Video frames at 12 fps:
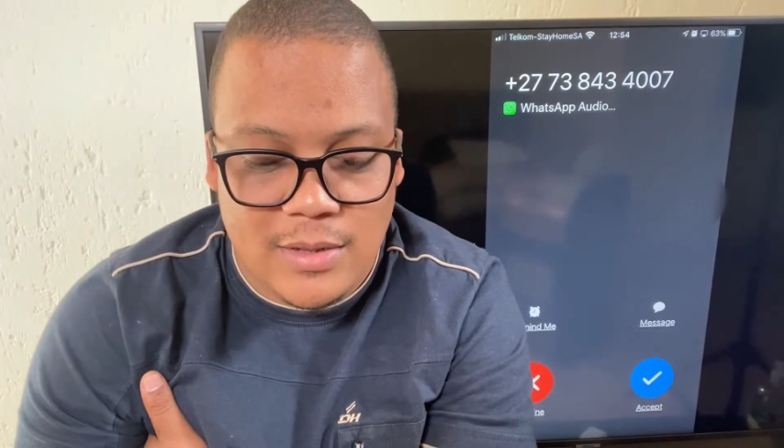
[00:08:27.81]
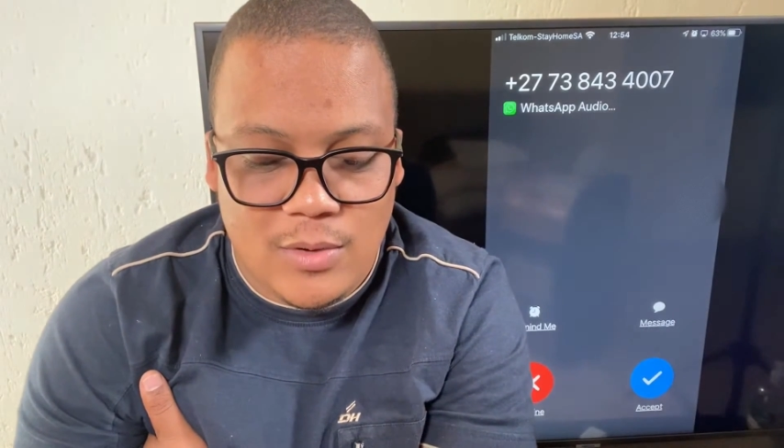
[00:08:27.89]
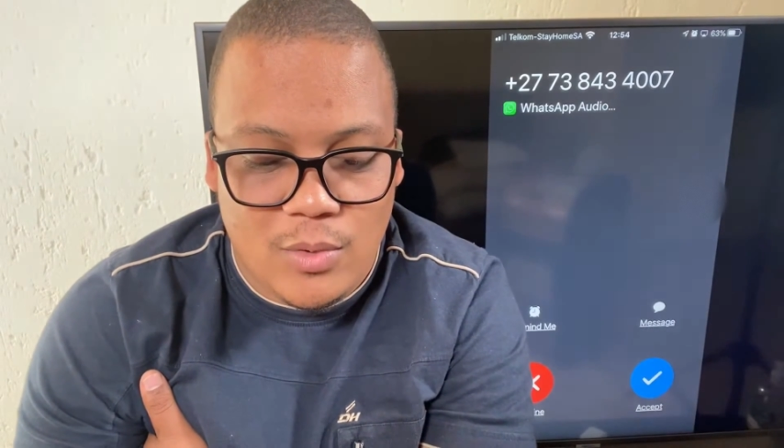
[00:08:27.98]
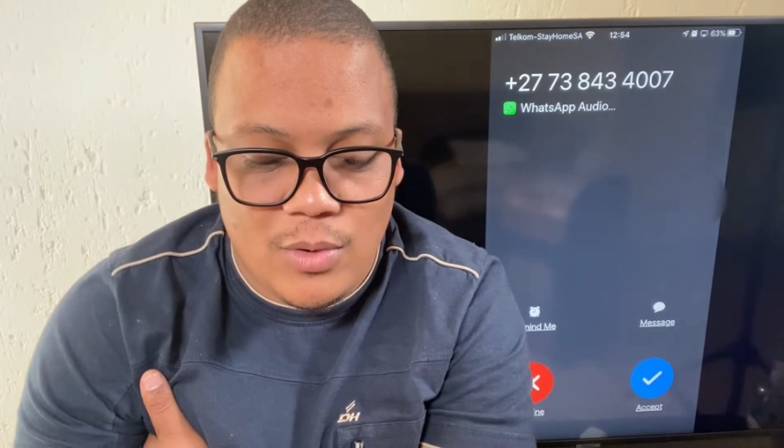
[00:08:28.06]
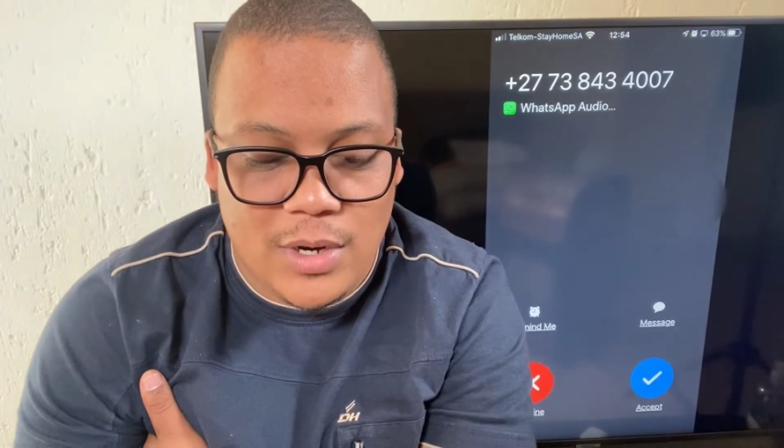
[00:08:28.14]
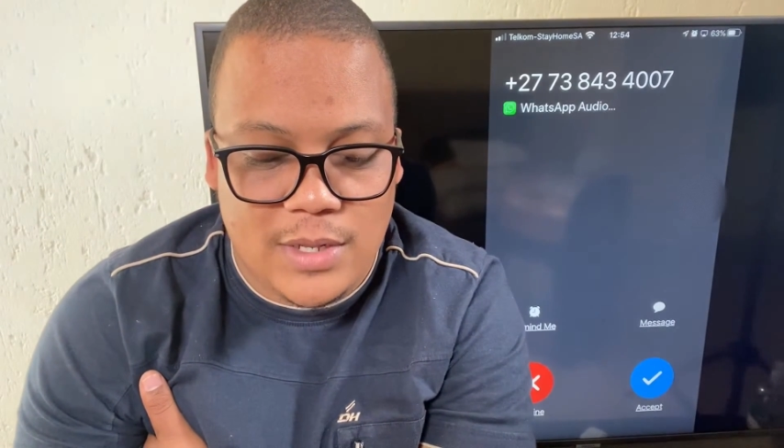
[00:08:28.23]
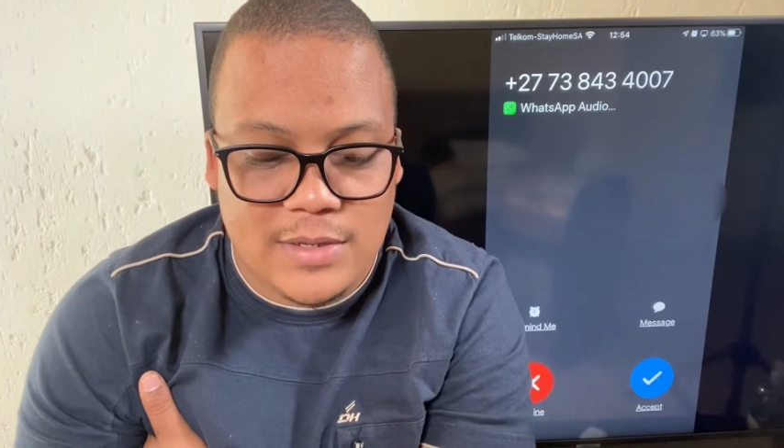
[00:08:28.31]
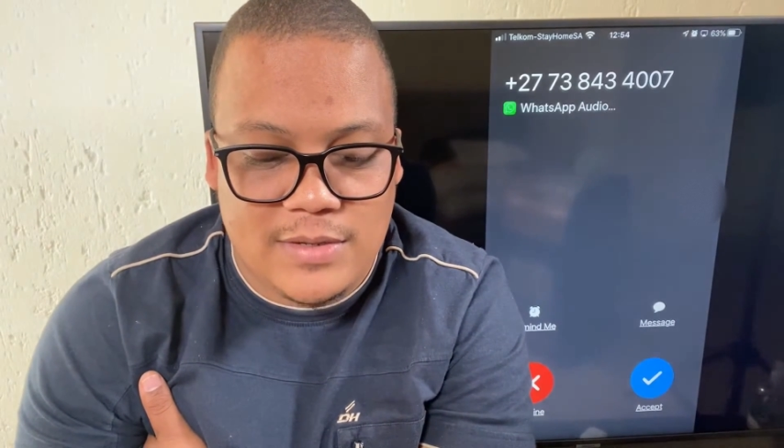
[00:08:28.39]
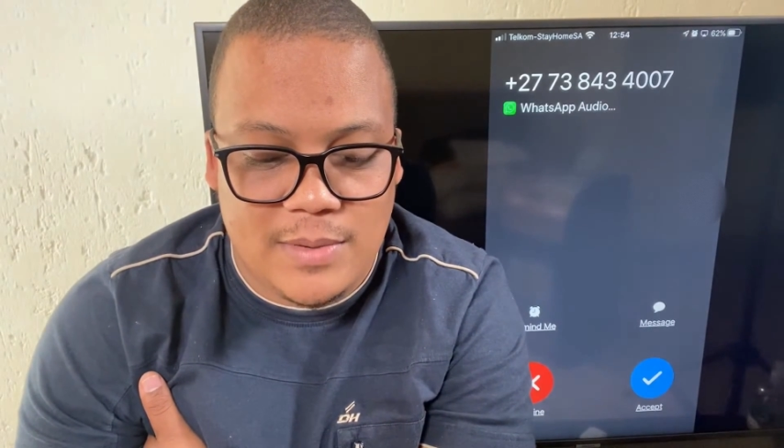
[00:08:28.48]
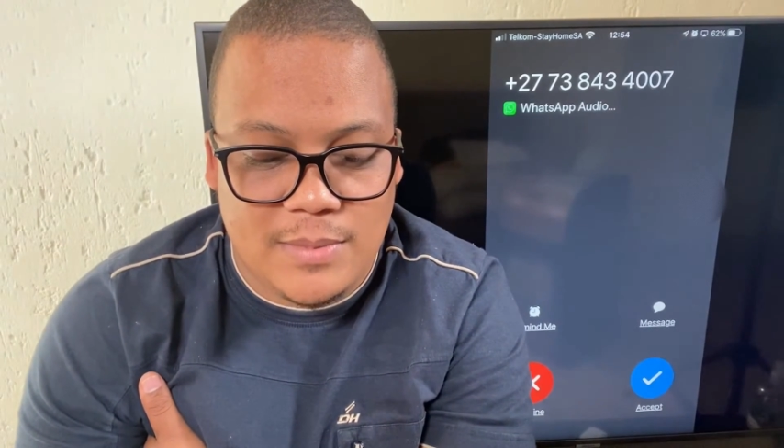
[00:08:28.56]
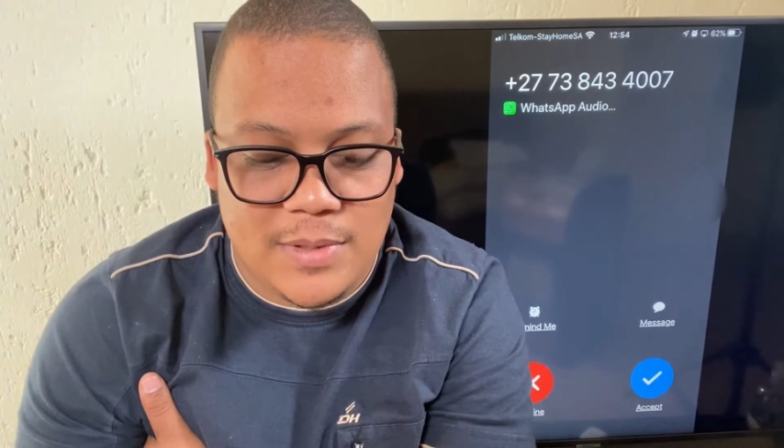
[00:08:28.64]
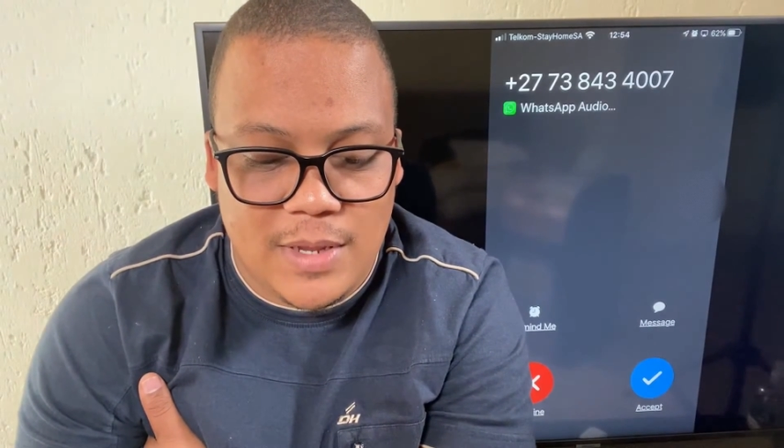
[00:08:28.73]
all at the
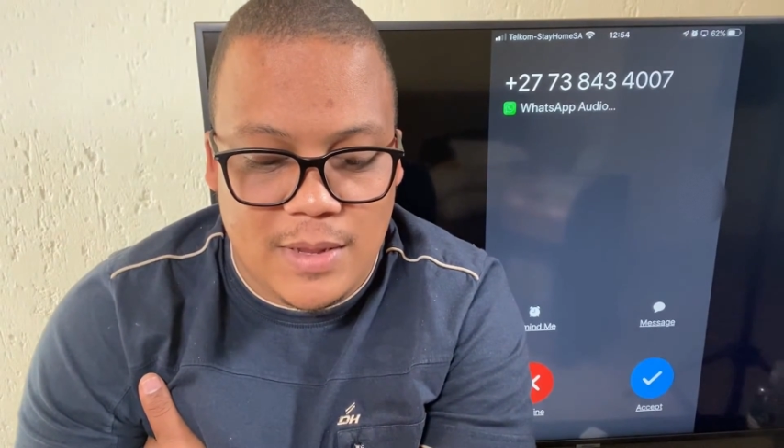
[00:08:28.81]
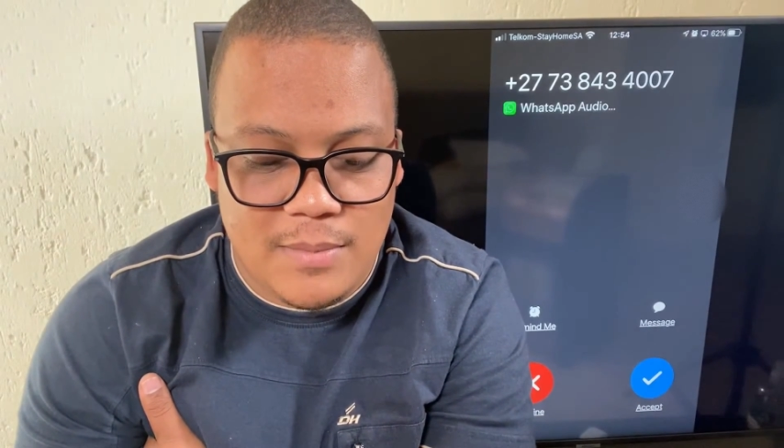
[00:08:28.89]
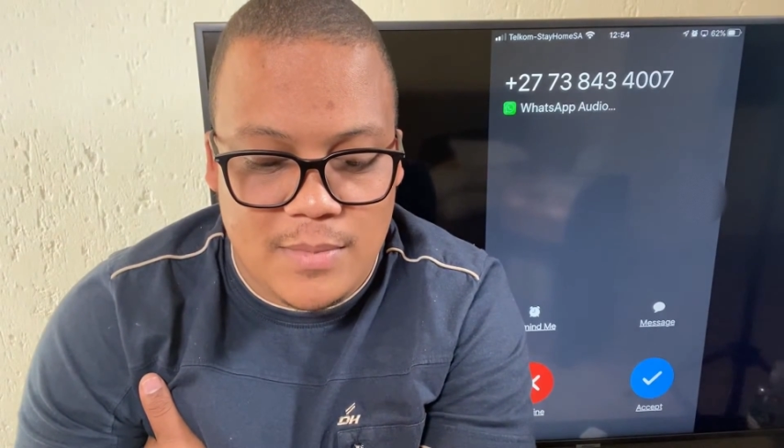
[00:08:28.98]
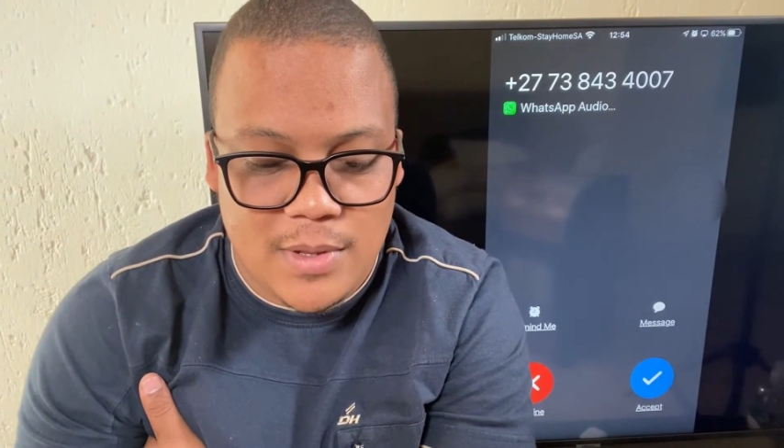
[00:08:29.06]
same time.